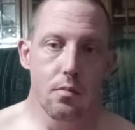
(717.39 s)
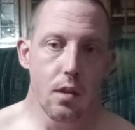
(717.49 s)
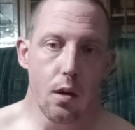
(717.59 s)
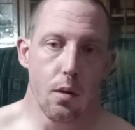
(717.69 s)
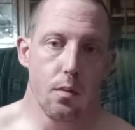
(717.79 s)

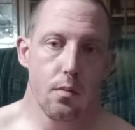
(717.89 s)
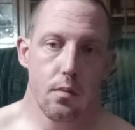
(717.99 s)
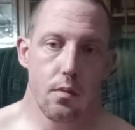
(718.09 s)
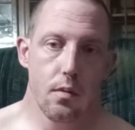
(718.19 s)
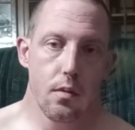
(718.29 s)
No.
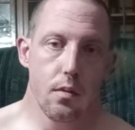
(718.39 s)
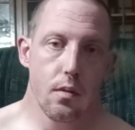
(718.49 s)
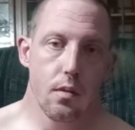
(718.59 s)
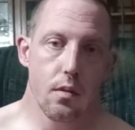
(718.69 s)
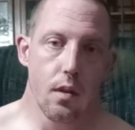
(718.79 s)

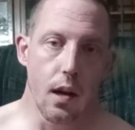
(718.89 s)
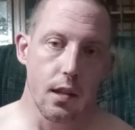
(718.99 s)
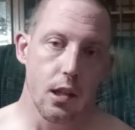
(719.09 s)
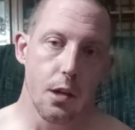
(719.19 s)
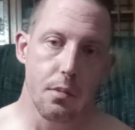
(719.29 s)
I
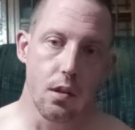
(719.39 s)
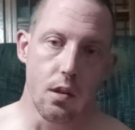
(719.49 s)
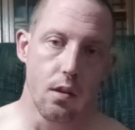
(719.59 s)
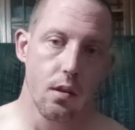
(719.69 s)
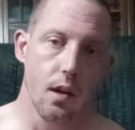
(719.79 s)
kept
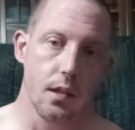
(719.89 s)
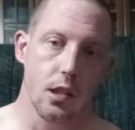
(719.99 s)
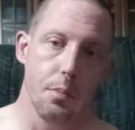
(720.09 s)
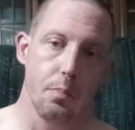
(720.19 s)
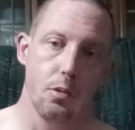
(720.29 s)
on. I
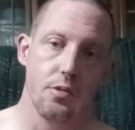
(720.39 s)
kept